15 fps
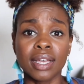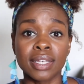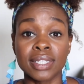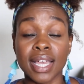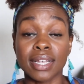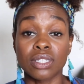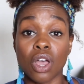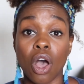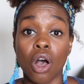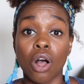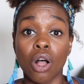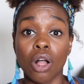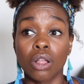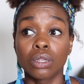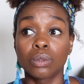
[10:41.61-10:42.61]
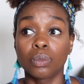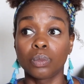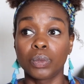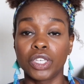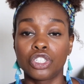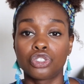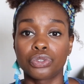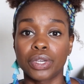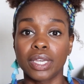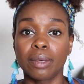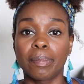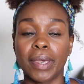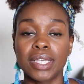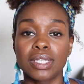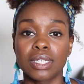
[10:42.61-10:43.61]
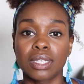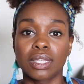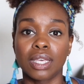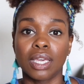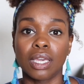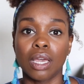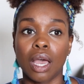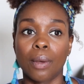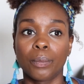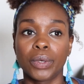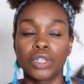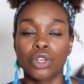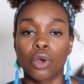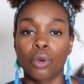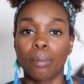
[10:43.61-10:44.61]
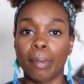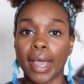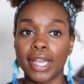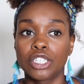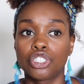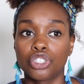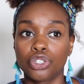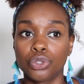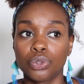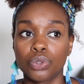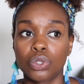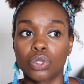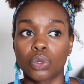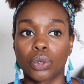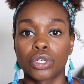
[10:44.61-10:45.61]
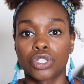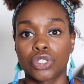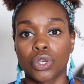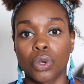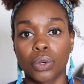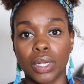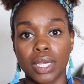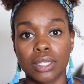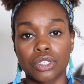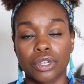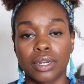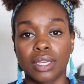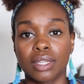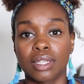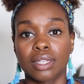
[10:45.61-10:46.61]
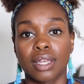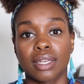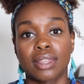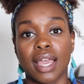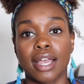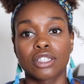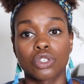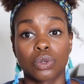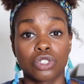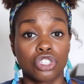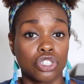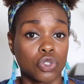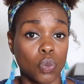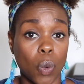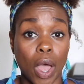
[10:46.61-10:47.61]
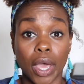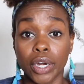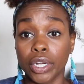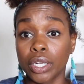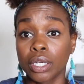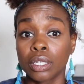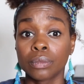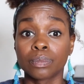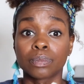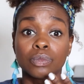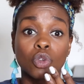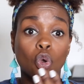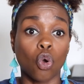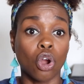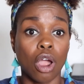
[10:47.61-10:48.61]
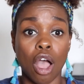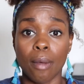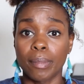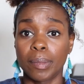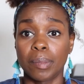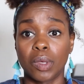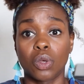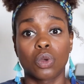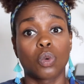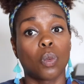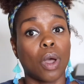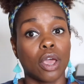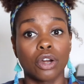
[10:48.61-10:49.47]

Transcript: because that's all we drink basically. We don't buy juice or sodas or anything like that, so it's just water or almond milk,